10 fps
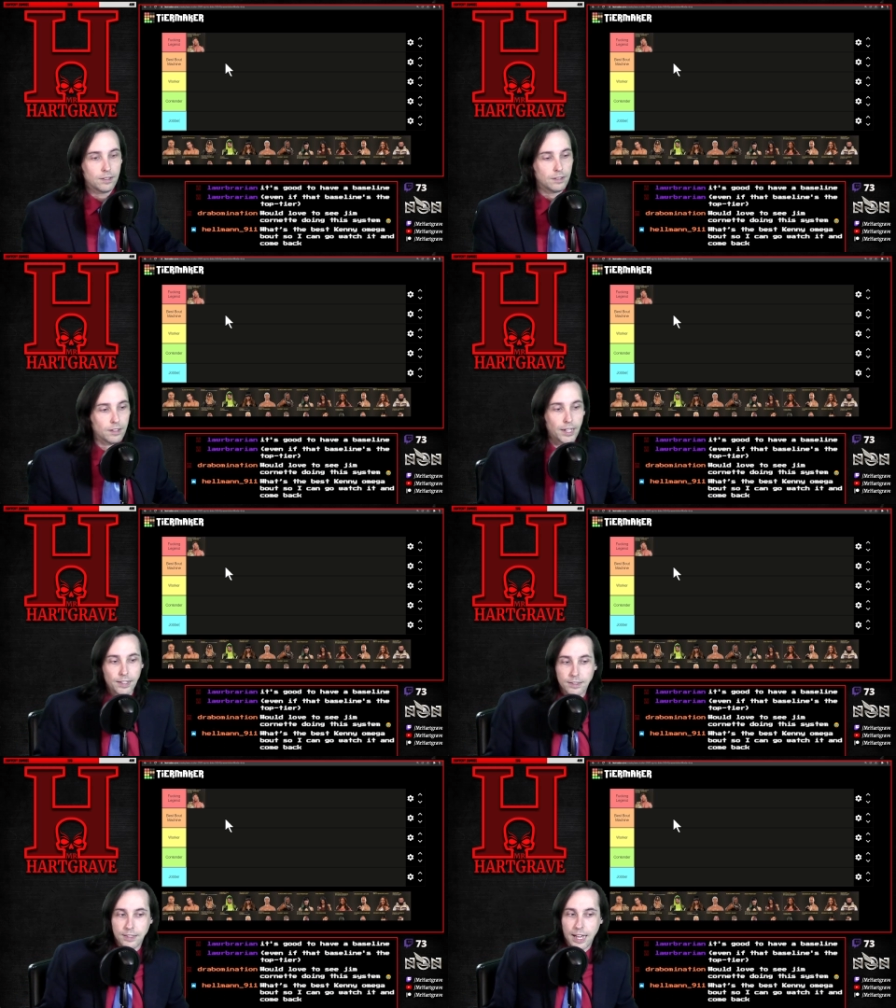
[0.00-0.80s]
Like,
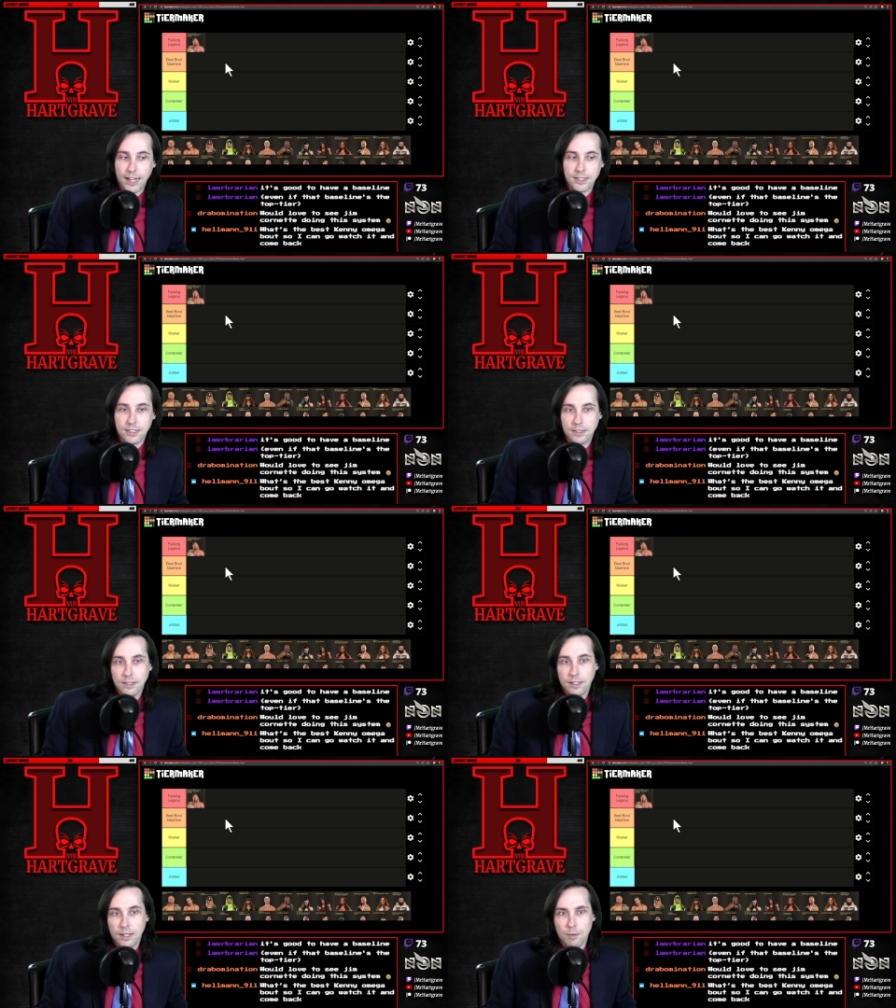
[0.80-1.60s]
that's
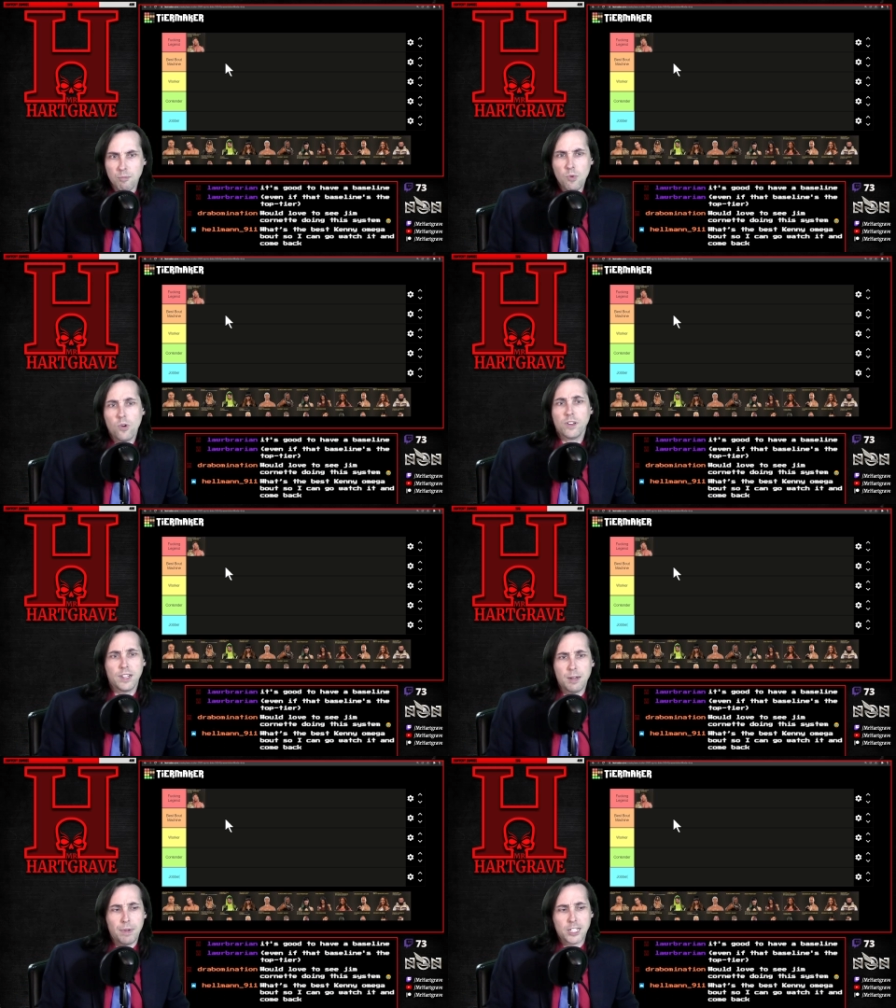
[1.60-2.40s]
more
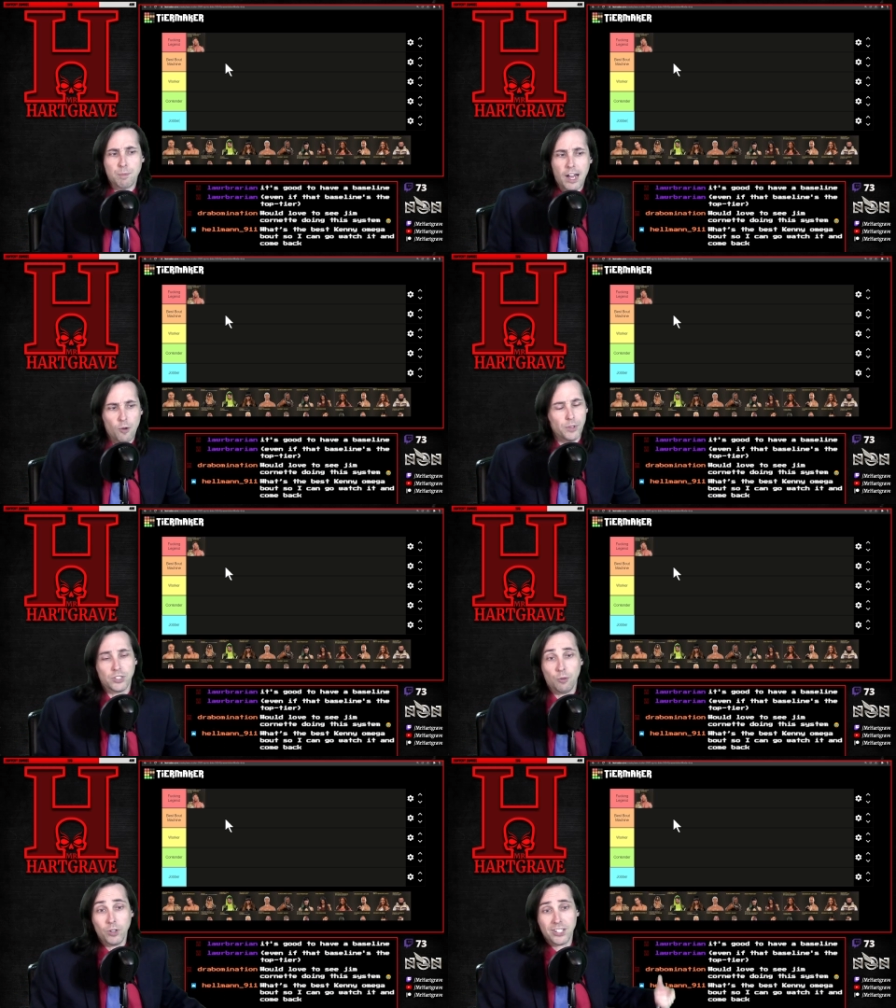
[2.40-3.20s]
than a Best Bout
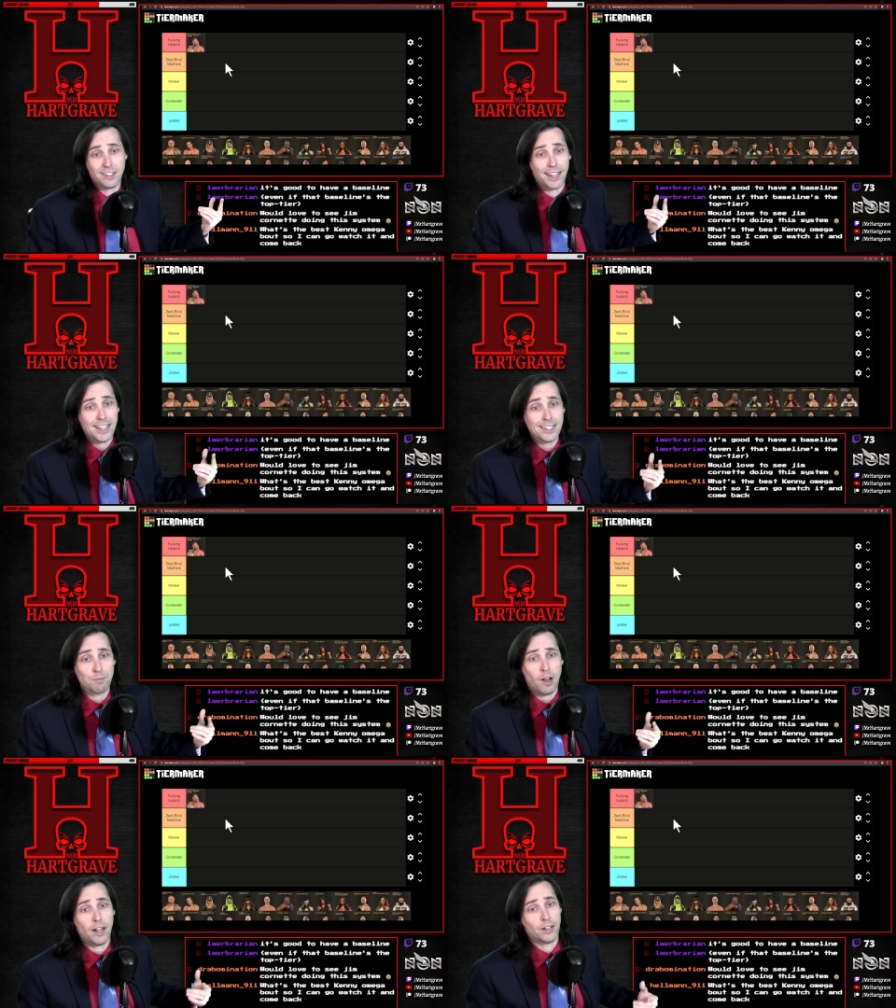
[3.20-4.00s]
Machine, which is like his
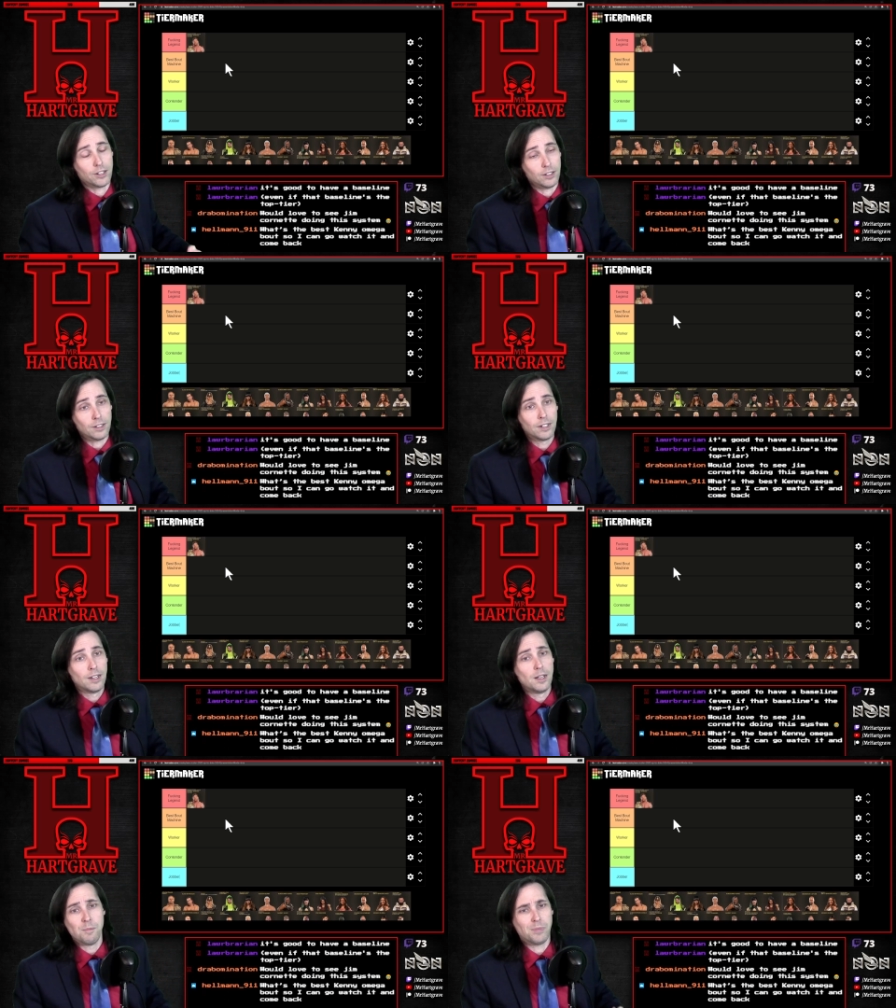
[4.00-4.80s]
moniker.
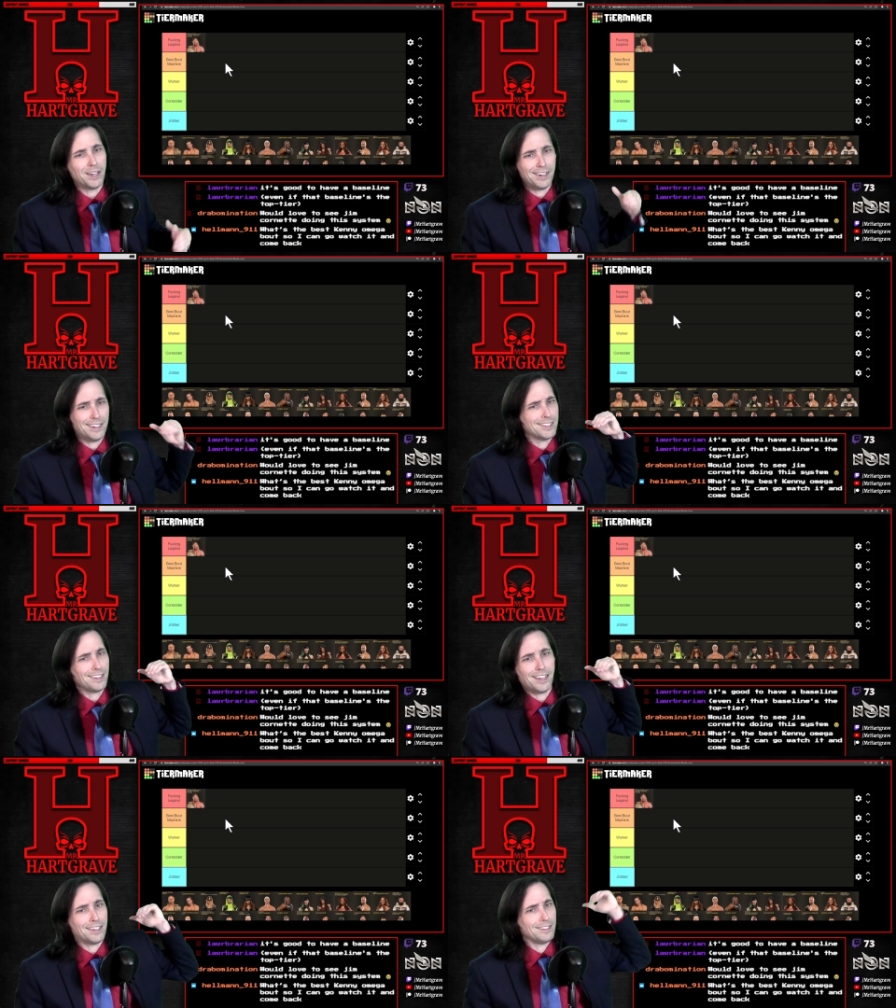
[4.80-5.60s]
But
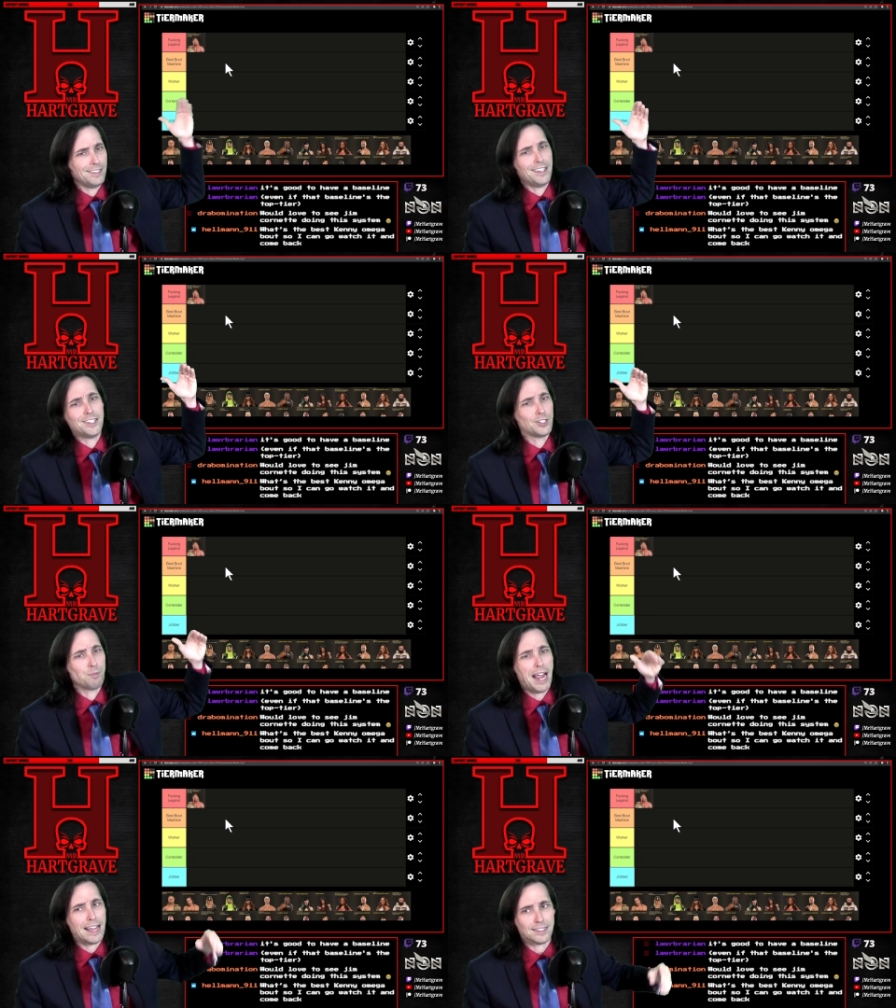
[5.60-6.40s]
he's
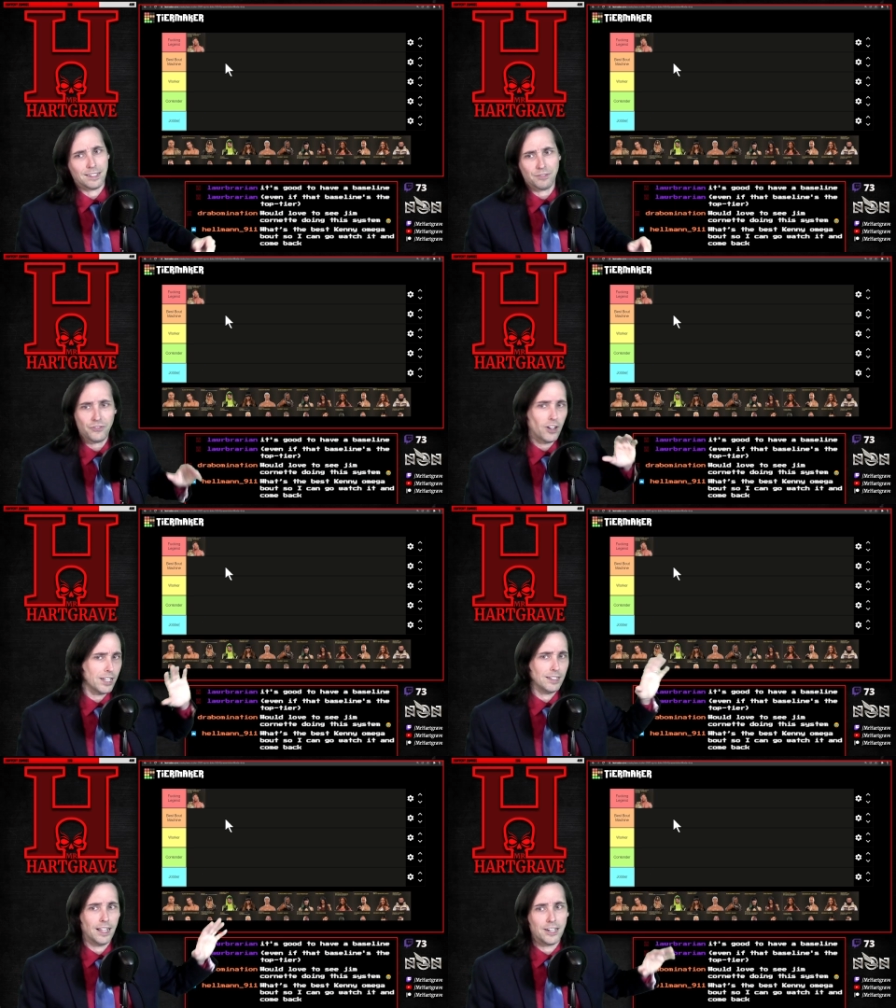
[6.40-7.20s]
surpassed it.
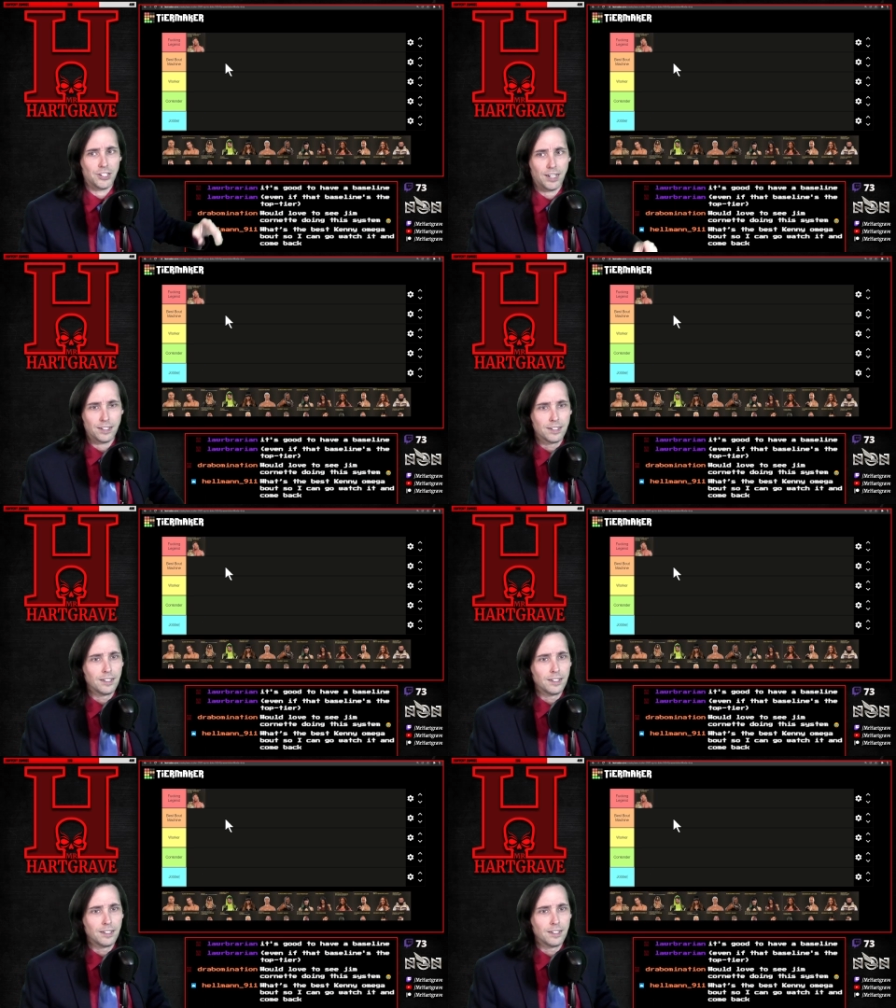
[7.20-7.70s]
Fucking legend.